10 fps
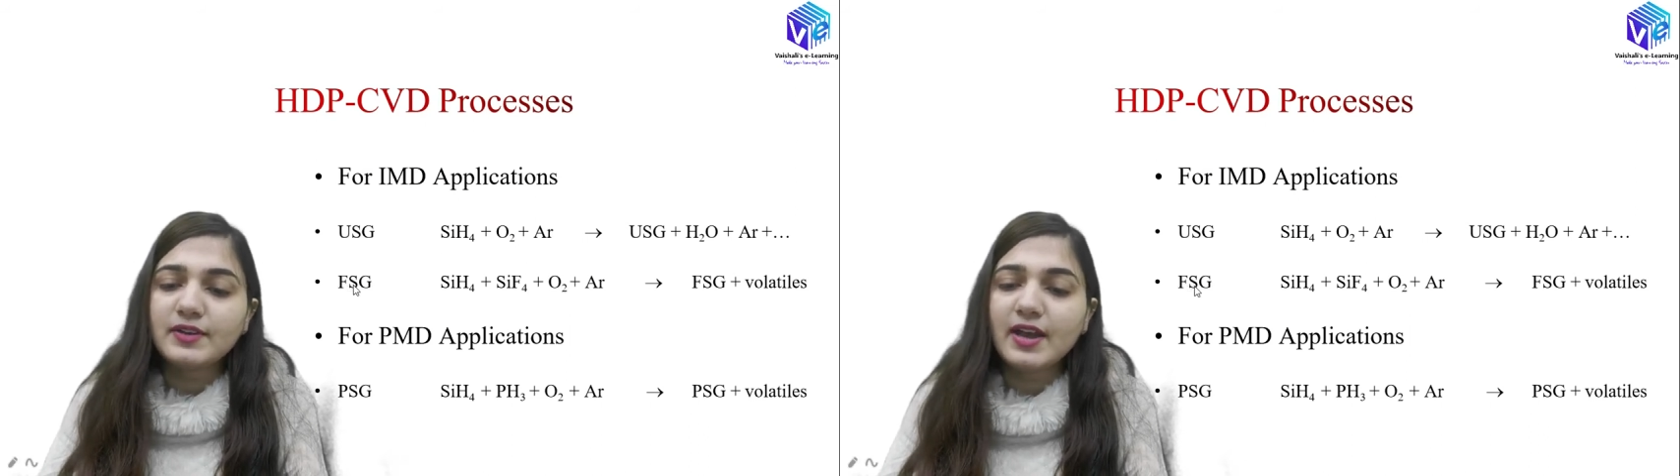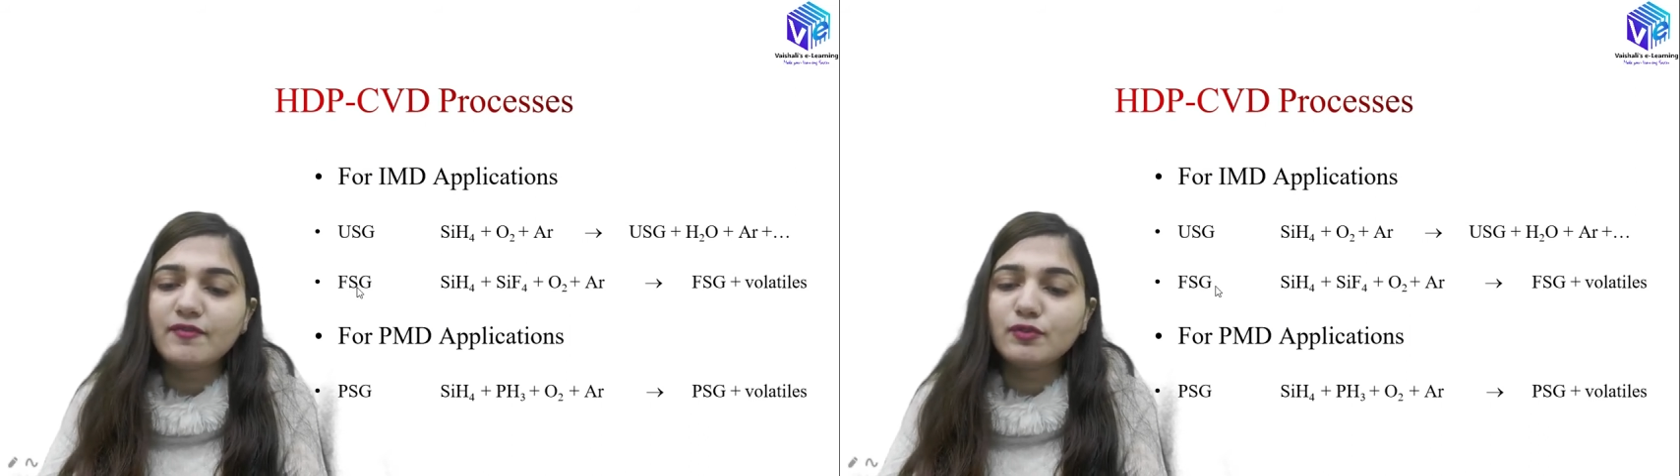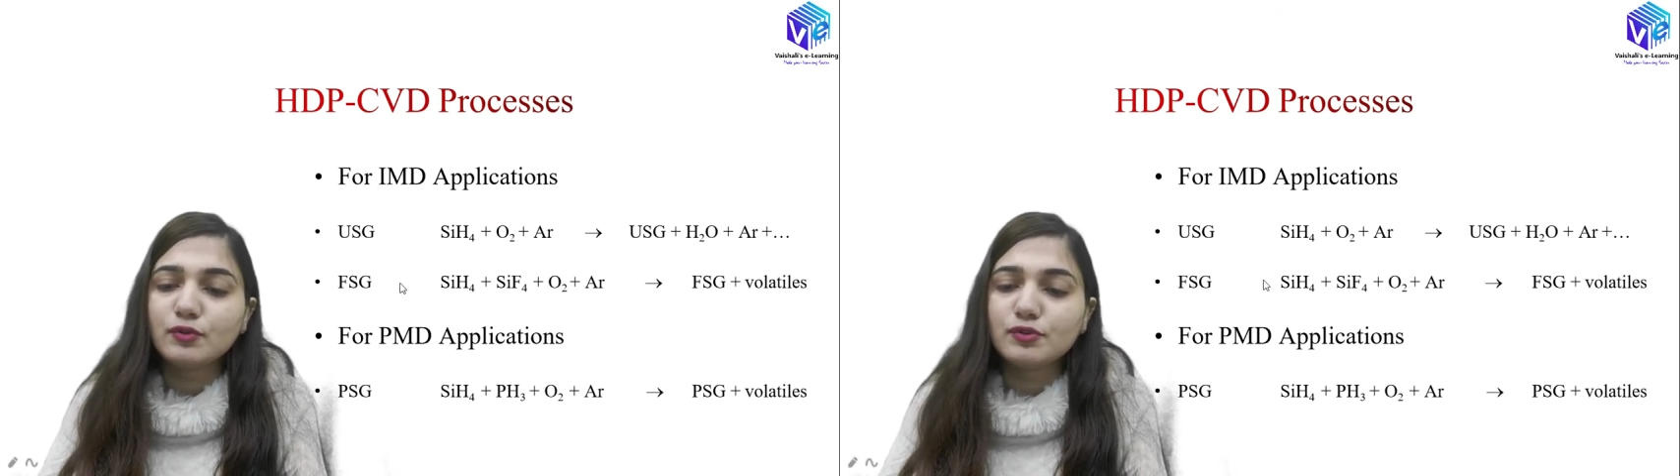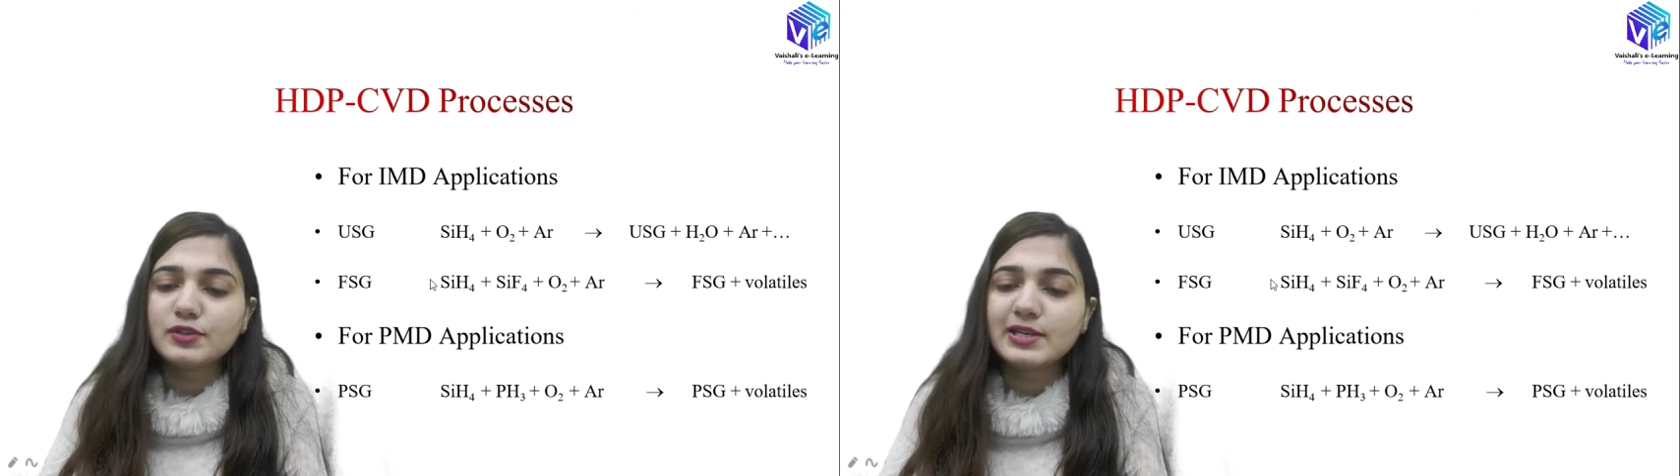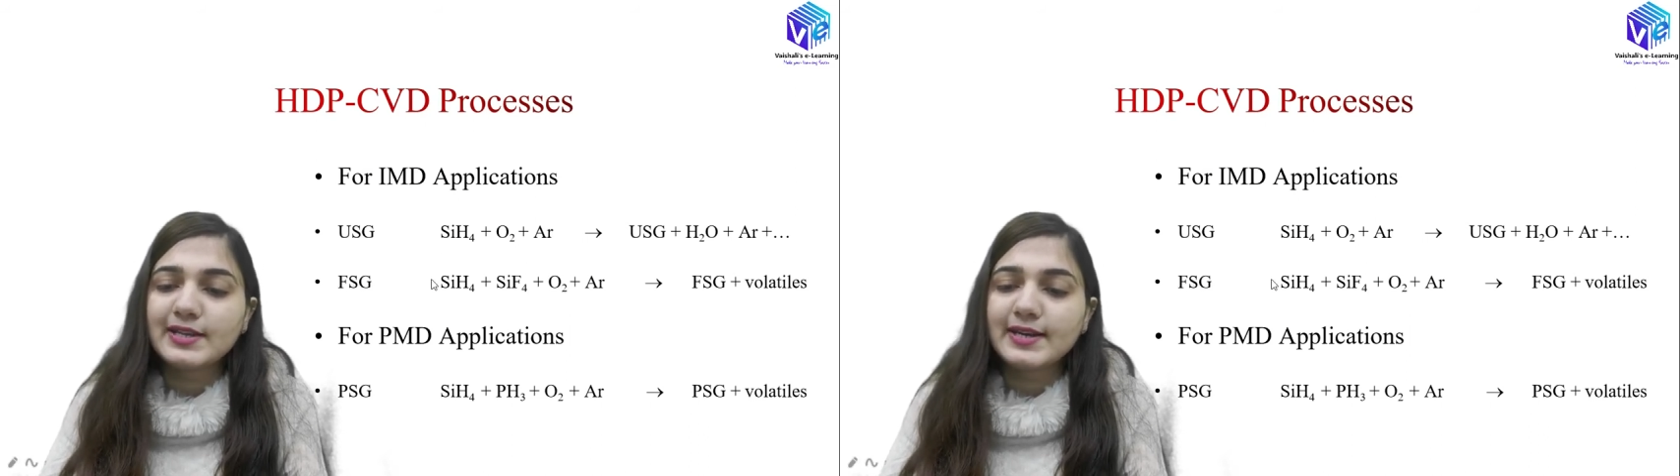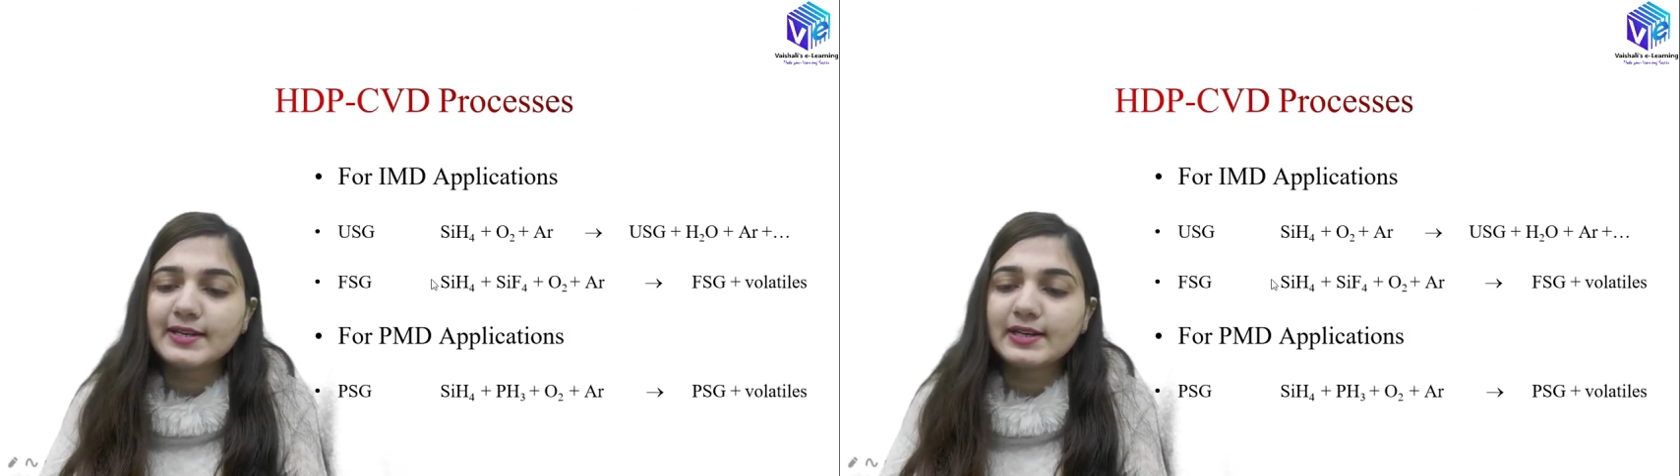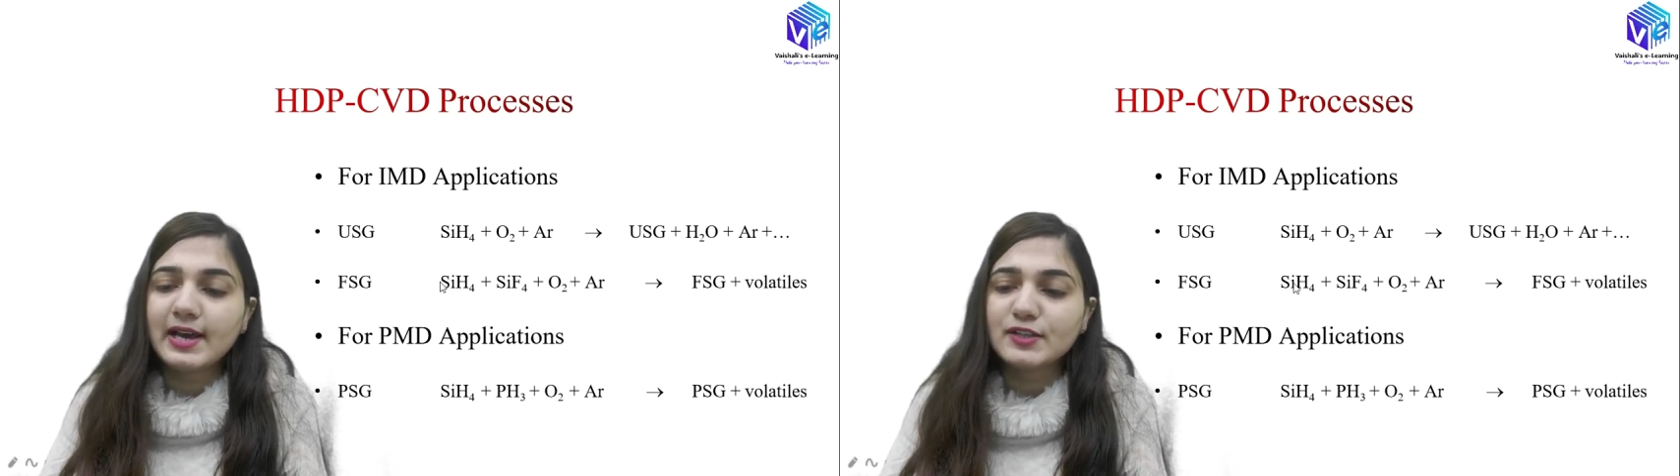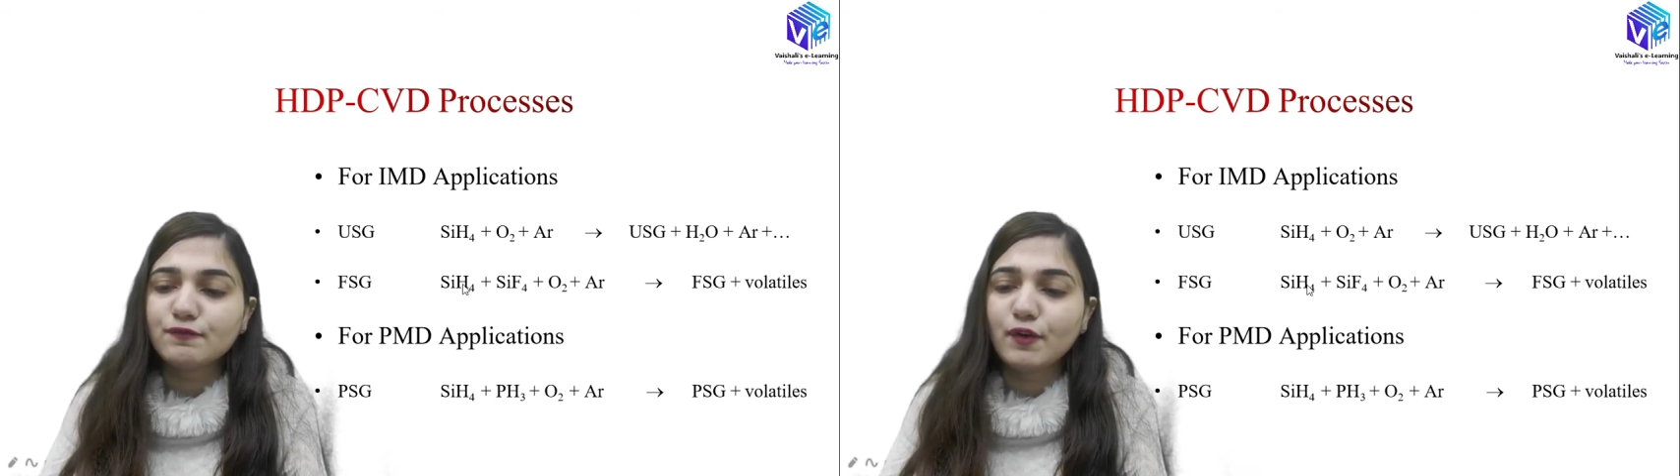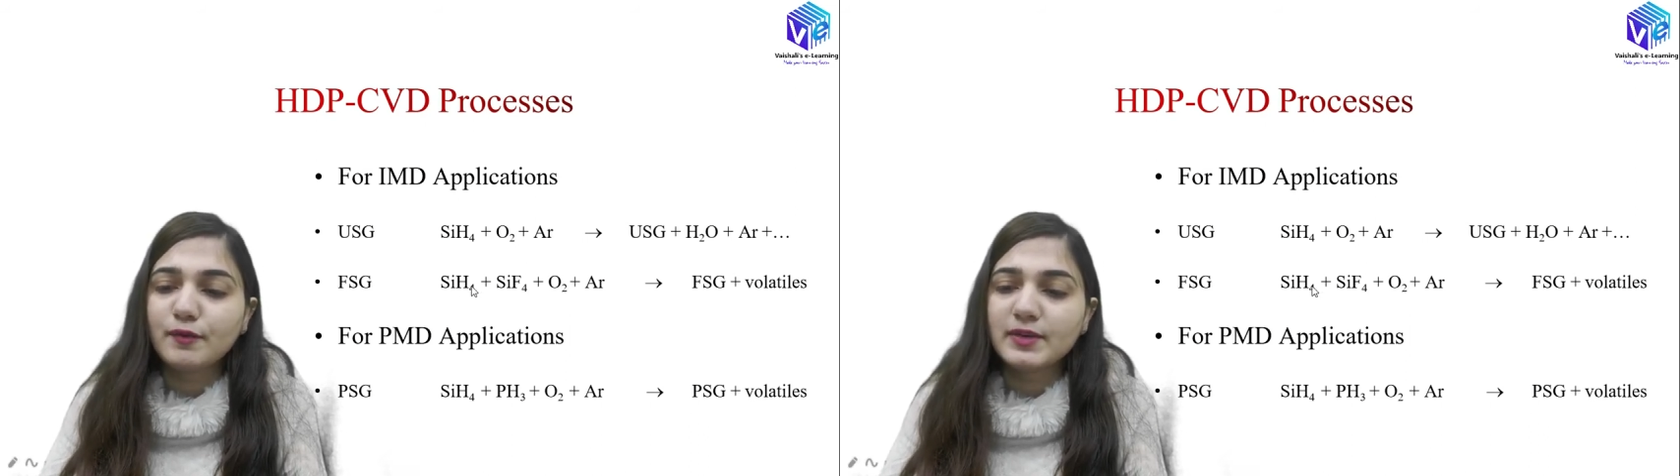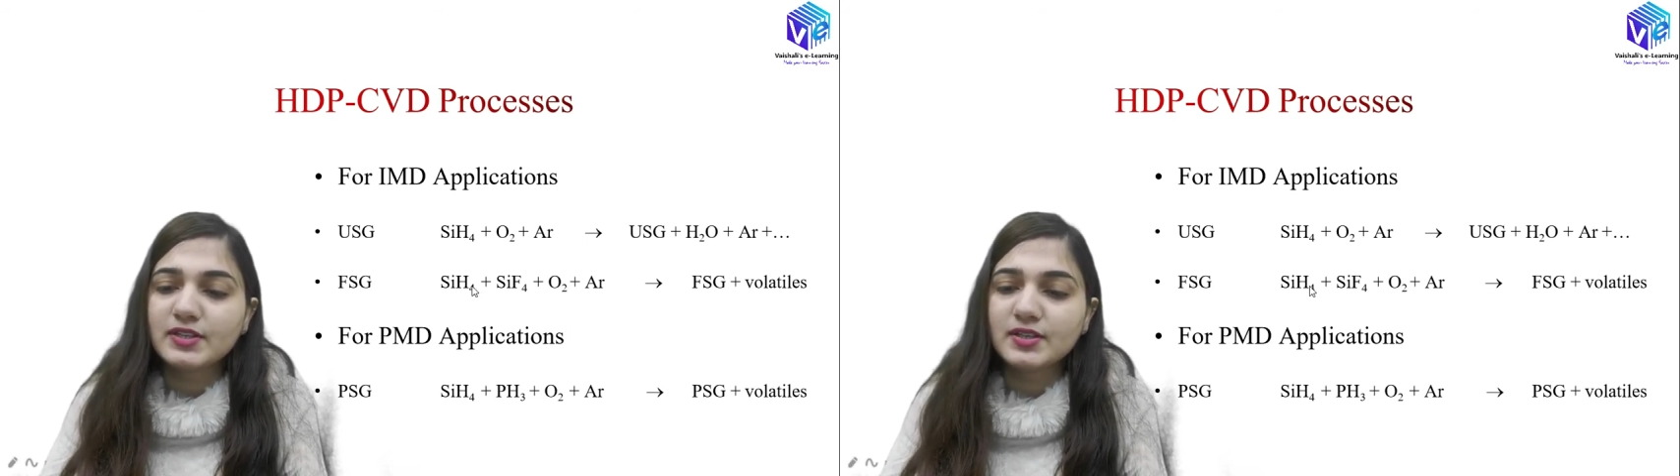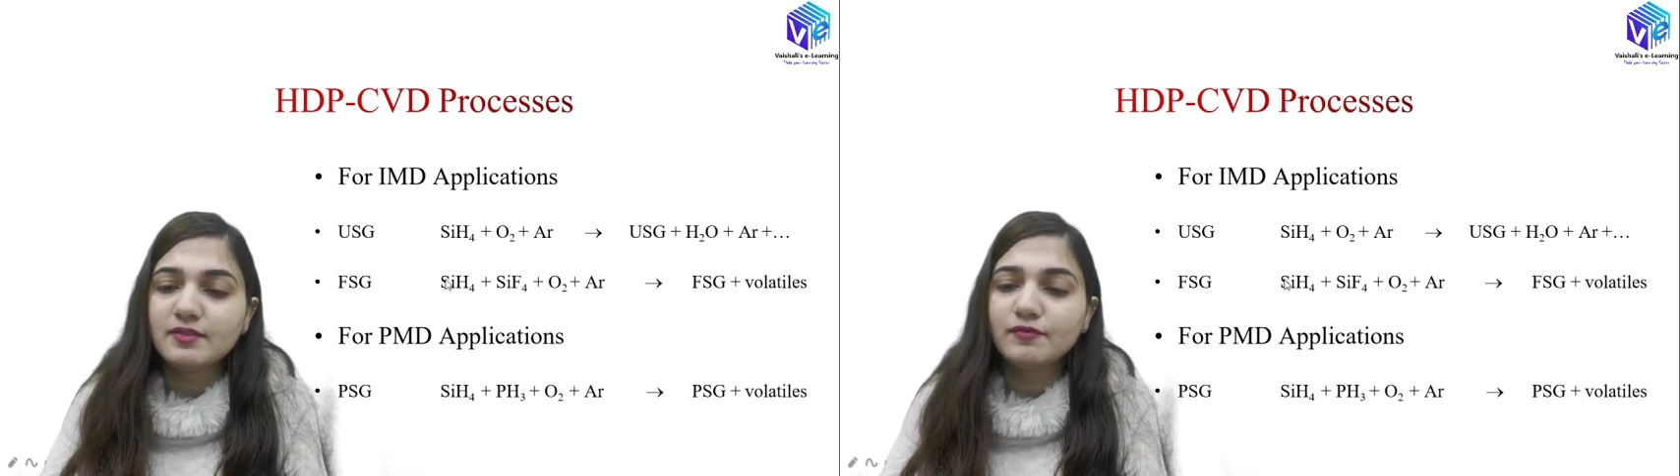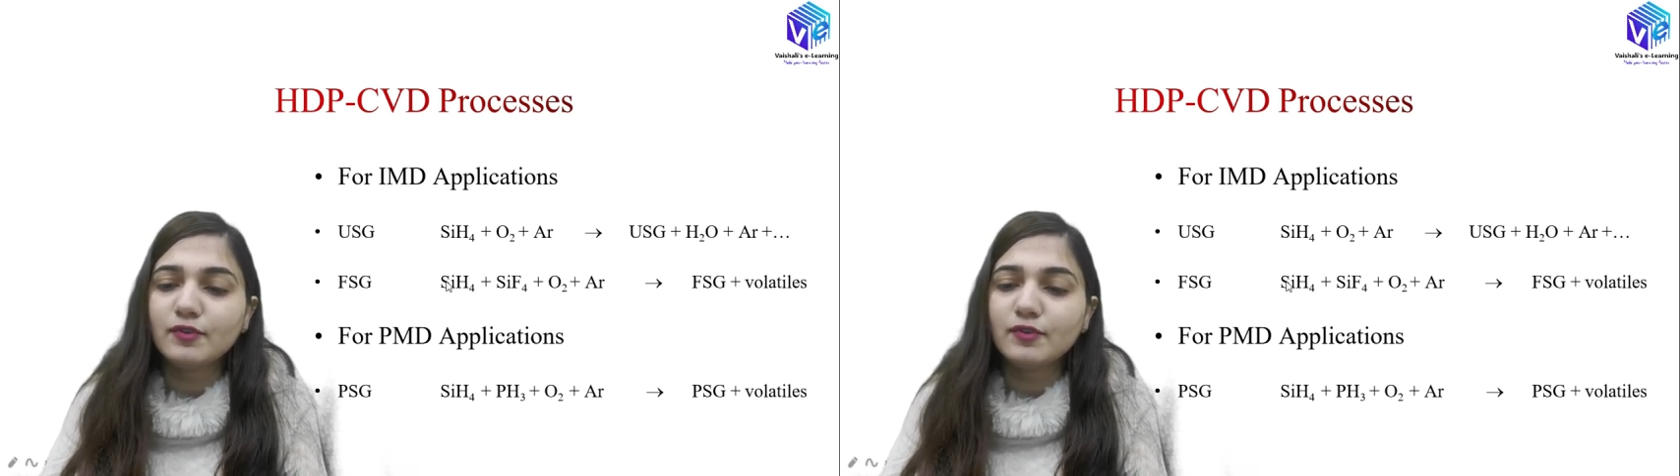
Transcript: we have fluorosilicate glass formation